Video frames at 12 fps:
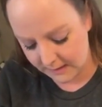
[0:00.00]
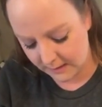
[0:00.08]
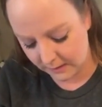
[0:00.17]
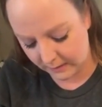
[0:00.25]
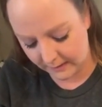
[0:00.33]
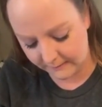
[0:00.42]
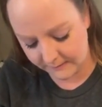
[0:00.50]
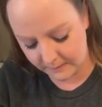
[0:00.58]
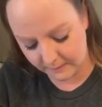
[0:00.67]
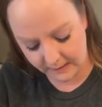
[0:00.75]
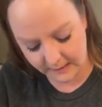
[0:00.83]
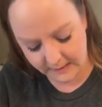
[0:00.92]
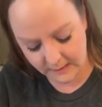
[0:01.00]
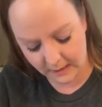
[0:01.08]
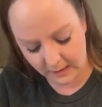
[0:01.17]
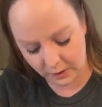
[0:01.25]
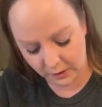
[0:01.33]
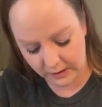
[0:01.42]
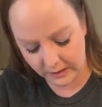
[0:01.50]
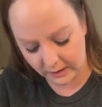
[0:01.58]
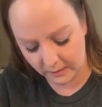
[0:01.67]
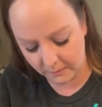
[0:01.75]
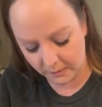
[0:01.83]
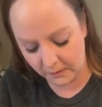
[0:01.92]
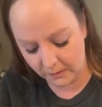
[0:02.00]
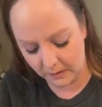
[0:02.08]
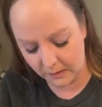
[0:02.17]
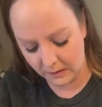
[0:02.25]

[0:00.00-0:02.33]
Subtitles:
so you don't have to mix a green up.